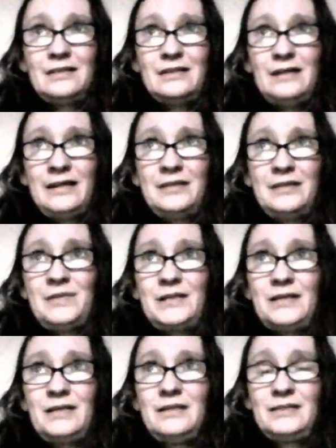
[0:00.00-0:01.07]

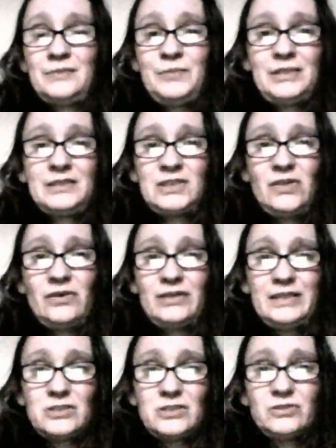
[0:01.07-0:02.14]
I mean, as long
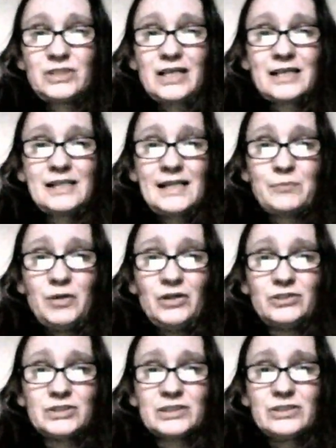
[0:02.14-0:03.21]
as you can click a
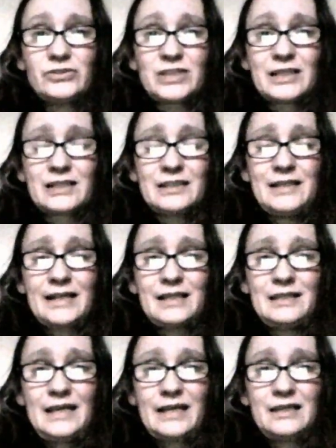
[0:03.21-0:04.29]
mouse, as long as you can click a
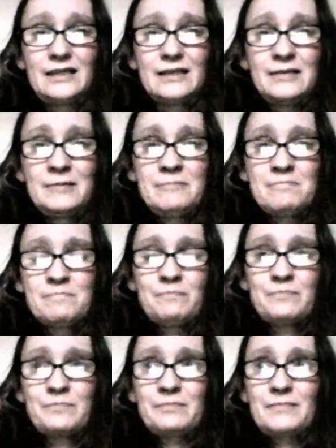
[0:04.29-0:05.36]
link,
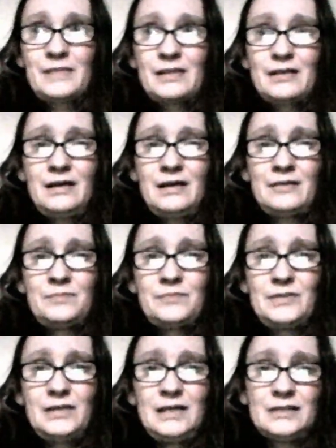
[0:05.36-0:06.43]

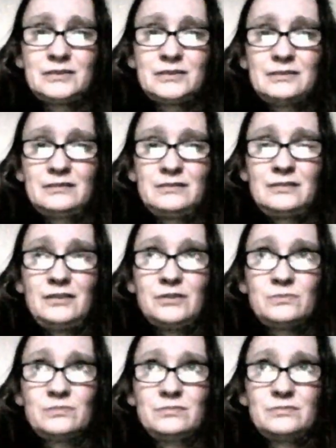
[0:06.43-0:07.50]
and, you
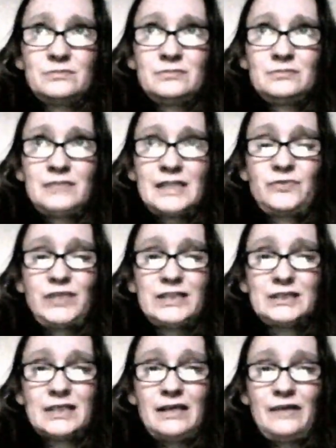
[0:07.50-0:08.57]
know, let's
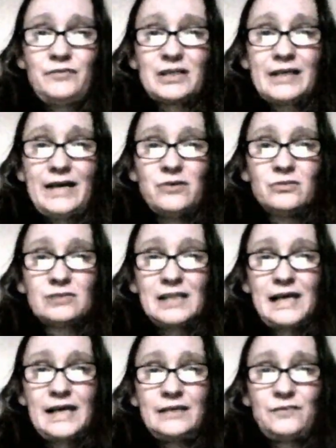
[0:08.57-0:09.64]
face it, if you can get
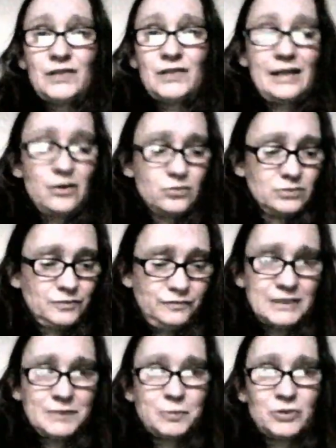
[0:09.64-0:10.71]
online, if you can get onto
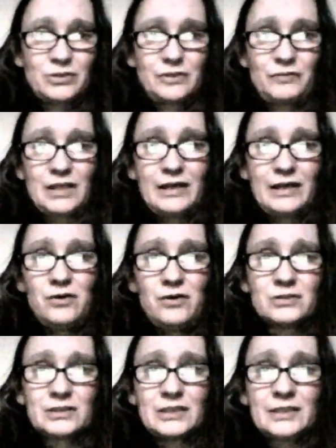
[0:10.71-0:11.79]
Facebook, if you can get
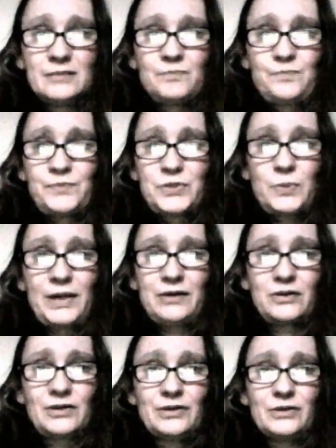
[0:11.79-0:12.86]
onto
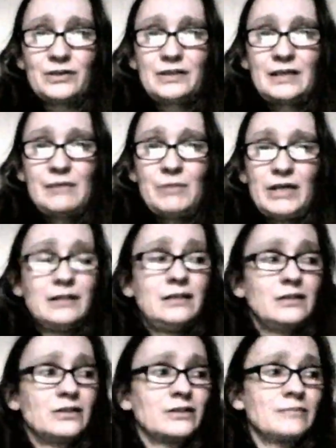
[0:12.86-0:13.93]
Twitter or
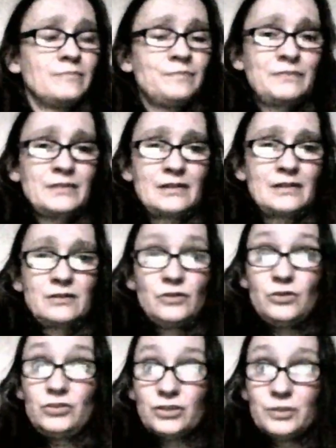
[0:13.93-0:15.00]
email or
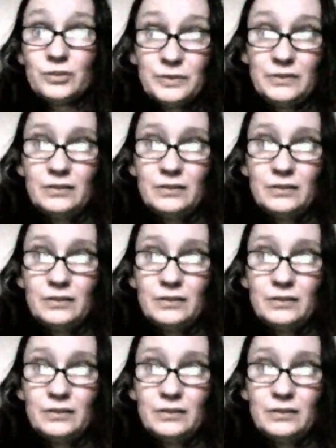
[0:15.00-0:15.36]
YouTube,